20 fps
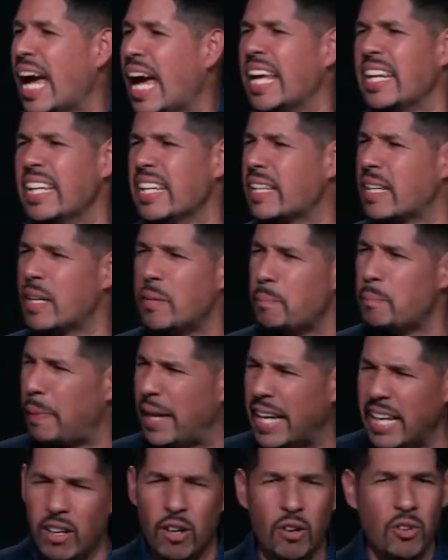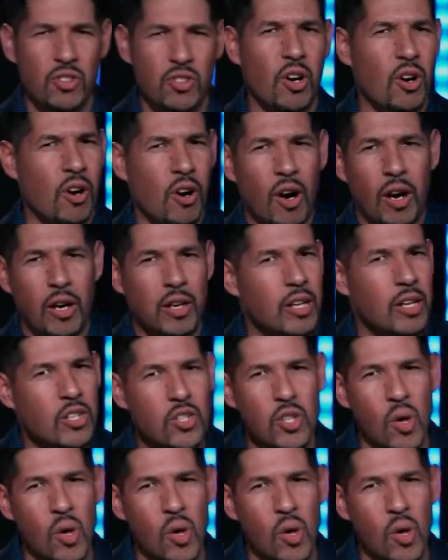and it compels our heart